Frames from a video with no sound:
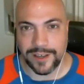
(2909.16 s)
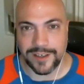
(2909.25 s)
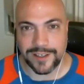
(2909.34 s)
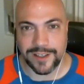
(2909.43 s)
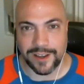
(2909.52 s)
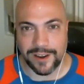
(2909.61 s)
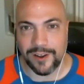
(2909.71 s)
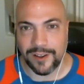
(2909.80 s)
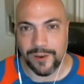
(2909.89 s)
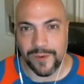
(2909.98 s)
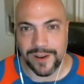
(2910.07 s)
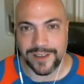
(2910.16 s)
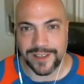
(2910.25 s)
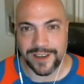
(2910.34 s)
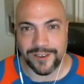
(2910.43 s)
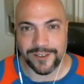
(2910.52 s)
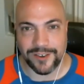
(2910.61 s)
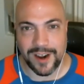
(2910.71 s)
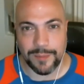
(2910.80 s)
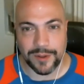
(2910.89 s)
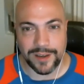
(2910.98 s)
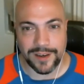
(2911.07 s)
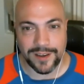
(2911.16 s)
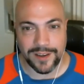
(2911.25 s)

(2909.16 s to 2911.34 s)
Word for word: just like all on one single droplet.